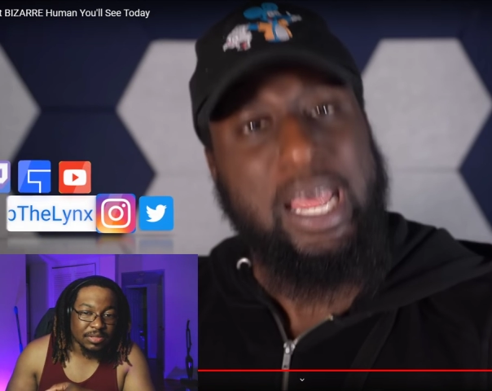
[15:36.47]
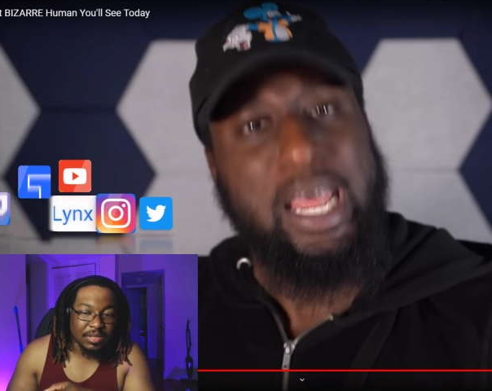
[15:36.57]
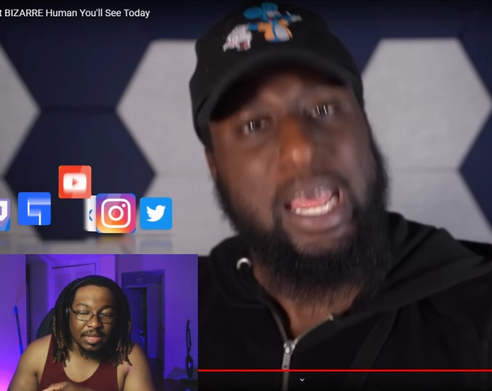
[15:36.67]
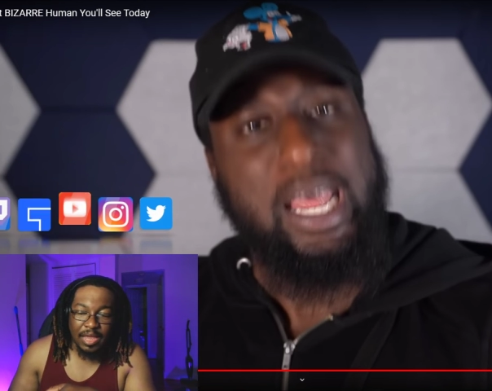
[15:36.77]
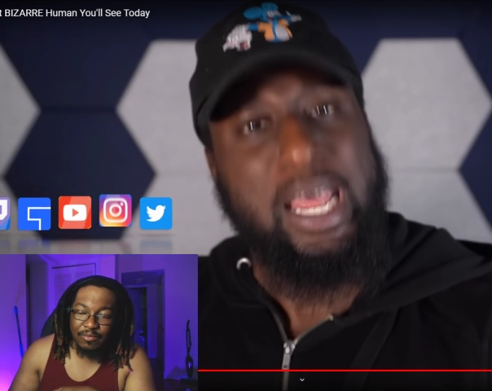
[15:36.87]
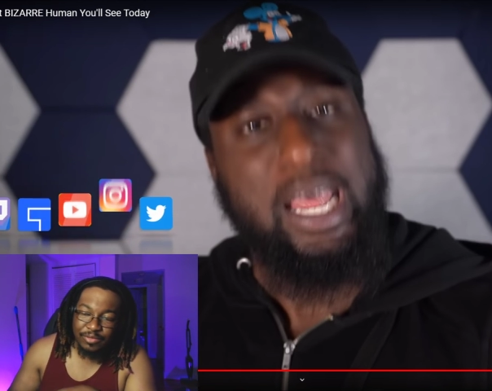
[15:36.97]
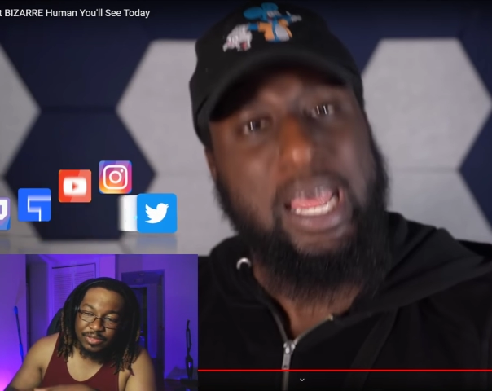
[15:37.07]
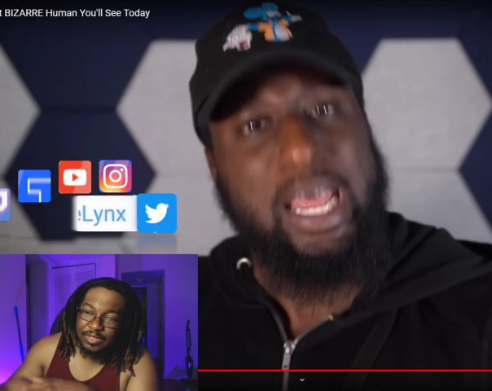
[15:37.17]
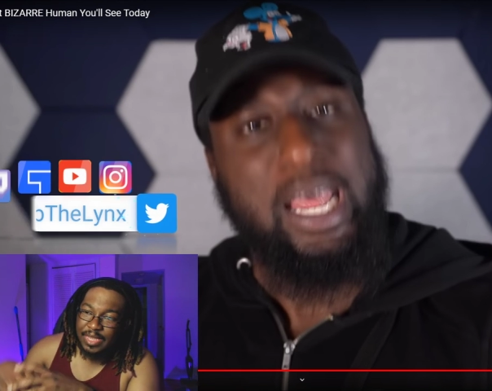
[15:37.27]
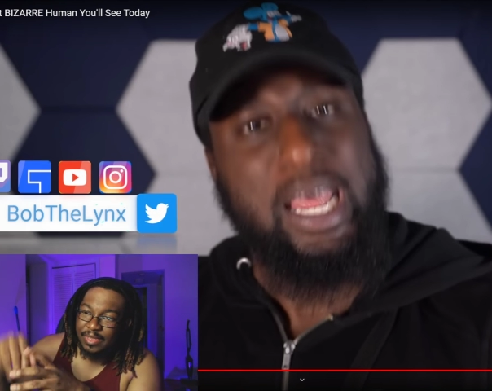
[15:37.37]
Speaker 1: You have a good
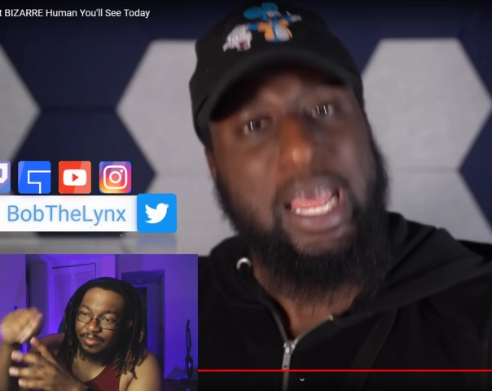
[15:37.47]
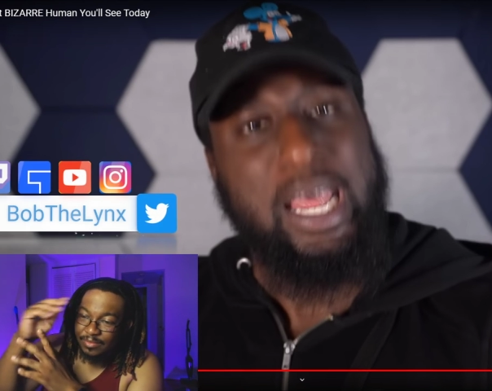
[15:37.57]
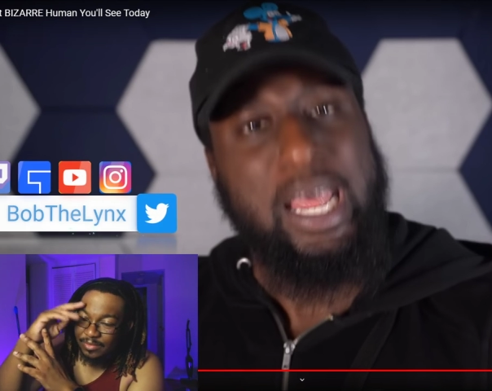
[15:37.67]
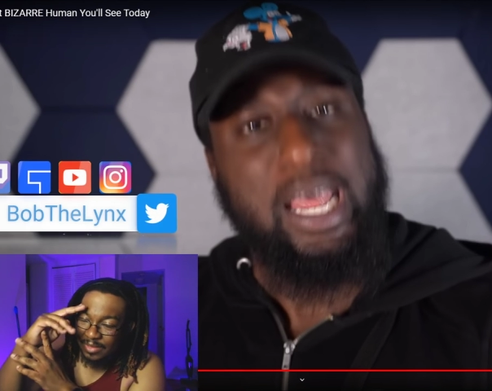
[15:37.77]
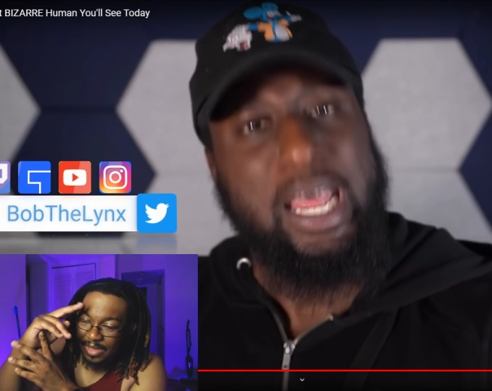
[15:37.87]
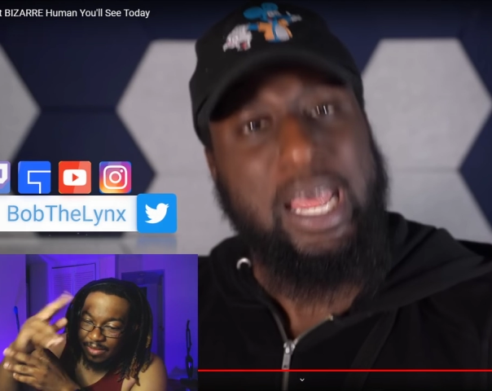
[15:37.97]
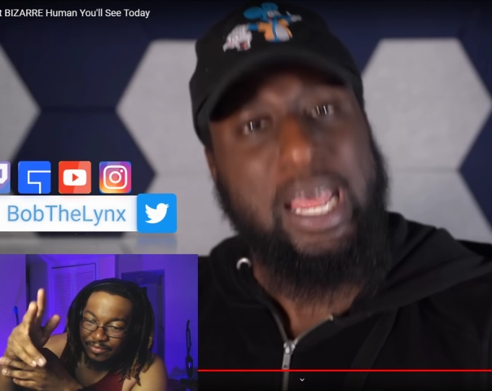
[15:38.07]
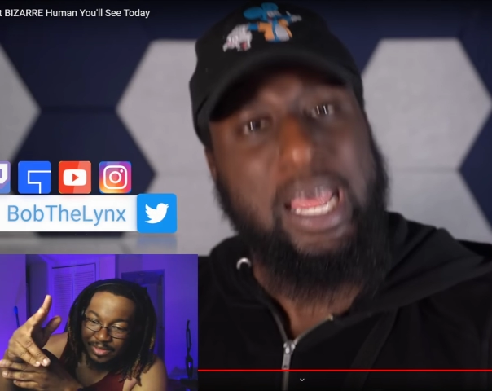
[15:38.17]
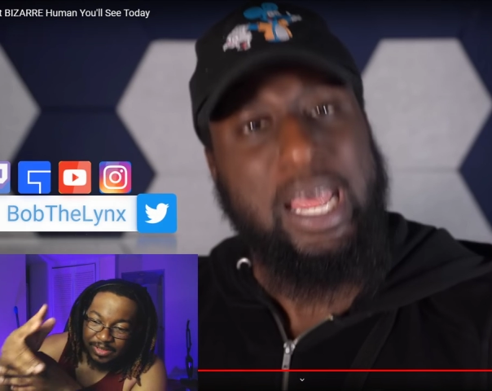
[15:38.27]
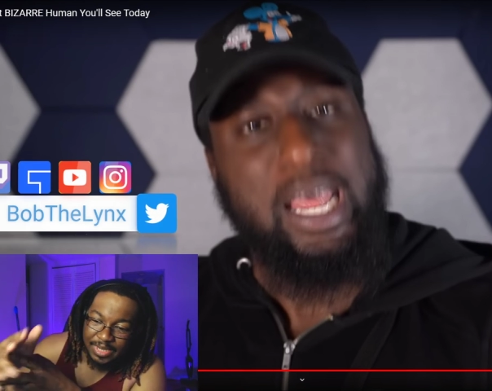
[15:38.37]
day. Have a
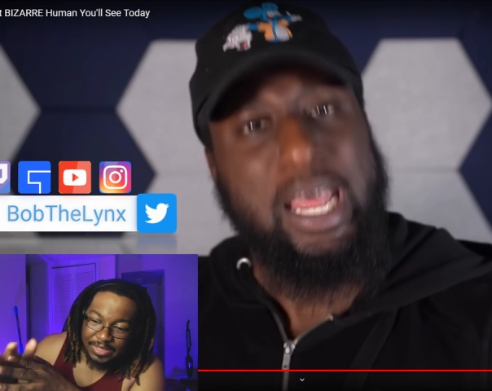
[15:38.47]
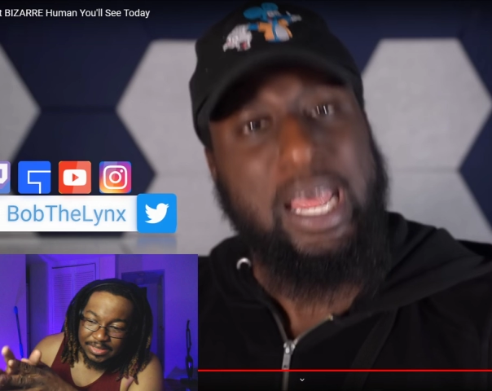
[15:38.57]
good night.